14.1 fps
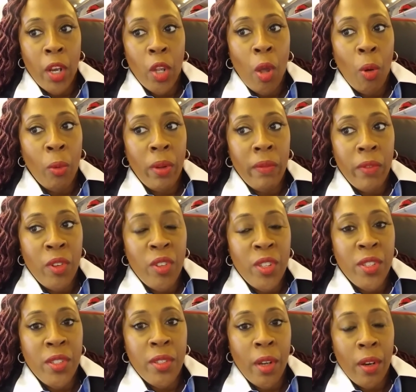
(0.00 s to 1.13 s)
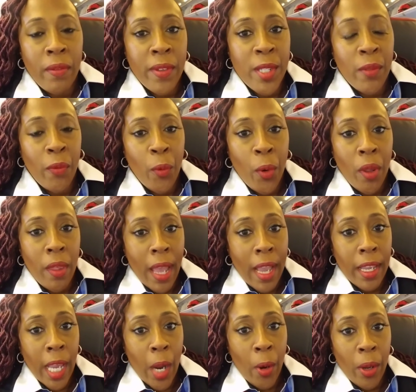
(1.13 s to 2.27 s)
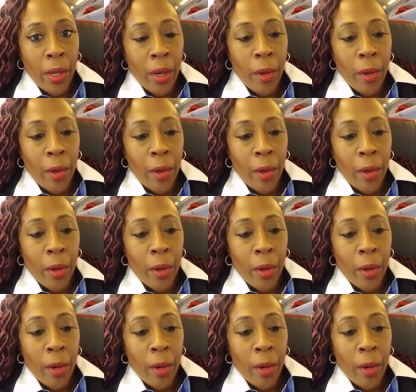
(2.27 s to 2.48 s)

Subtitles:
review the service for that carrier.